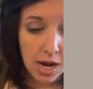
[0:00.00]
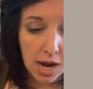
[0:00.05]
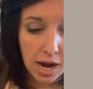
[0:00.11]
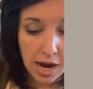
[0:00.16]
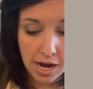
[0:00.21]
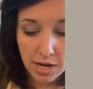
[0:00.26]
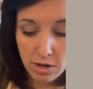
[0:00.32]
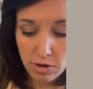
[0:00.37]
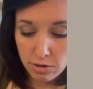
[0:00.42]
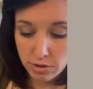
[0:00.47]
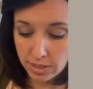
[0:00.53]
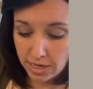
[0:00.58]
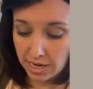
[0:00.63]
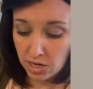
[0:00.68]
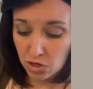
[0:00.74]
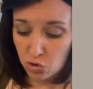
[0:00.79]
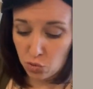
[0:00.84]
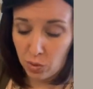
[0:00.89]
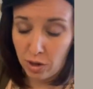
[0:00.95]
I use a
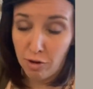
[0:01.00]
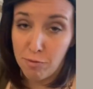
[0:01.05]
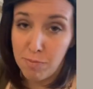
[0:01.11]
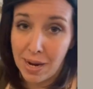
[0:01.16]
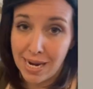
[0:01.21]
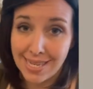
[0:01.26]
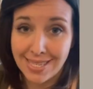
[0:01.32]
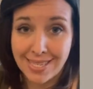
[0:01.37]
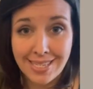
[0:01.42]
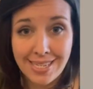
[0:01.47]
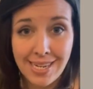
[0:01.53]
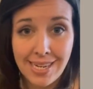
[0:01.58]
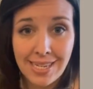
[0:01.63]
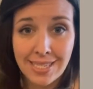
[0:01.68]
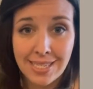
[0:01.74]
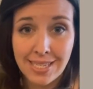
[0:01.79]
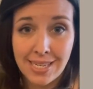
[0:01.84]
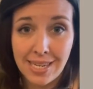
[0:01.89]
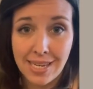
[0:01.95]
12 by 6